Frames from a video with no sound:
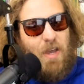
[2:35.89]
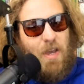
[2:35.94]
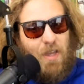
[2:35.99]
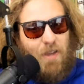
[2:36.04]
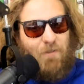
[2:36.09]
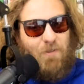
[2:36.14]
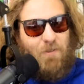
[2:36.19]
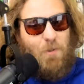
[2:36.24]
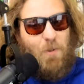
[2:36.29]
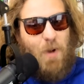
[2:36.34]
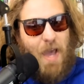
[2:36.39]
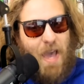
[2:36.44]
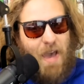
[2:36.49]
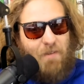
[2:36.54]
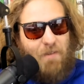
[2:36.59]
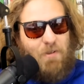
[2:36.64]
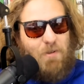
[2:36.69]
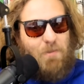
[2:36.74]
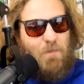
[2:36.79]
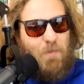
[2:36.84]
If you
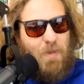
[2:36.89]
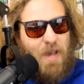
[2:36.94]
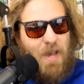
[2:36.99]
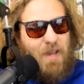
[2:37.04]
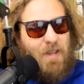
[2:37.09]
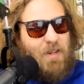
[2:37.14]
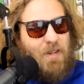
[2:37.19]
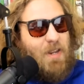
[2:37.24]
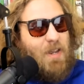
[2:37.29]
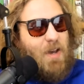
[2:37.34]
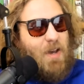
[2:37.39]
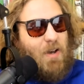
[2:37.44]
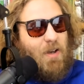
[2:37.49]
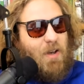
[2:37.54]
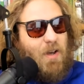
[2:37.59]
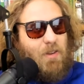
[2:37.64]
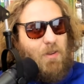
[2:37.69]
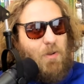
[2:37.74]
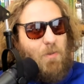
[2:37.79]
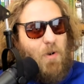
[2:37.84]
haven't bet
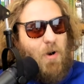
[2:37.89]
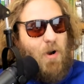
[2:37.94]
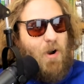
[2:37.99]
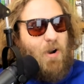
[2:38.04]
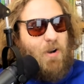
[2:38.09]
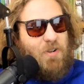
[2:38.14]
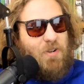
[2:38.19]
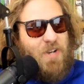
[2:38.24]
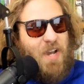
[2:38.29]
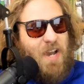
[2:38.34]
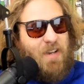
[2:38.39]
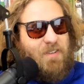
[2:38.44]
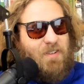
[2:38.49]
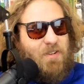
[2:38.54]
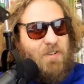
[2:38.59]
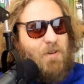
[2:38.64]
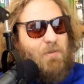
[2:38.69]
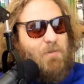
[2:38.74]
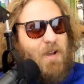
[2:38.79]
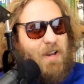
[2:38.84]
Lamar Jackson
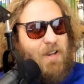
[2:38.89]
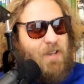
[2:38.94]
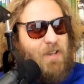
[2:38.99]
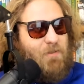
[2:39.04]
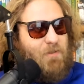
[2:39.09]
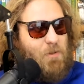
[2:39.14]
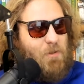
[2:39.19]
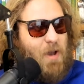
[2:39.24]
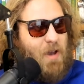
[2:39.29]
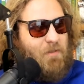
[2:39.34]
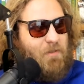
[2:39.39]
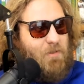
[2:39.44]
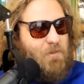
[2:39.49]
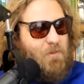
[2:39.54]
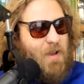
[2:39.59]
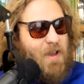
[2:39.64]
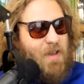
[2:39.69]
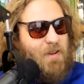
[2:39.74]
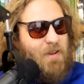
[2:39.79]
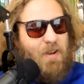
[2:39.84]
already, if you haven't
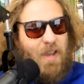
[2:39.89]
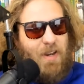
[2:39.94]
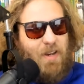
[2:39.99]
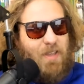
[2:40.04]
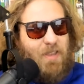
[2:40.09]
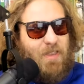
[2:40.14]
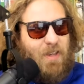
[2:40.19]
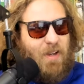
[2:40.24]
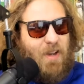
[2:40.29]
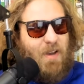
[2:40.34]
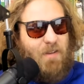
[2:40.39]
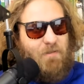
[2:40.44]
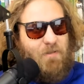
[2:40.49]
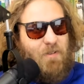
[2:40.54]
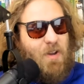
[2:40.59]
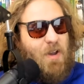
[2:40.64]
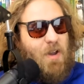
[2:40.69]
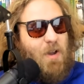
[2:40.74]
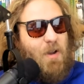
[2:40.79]
read anything I've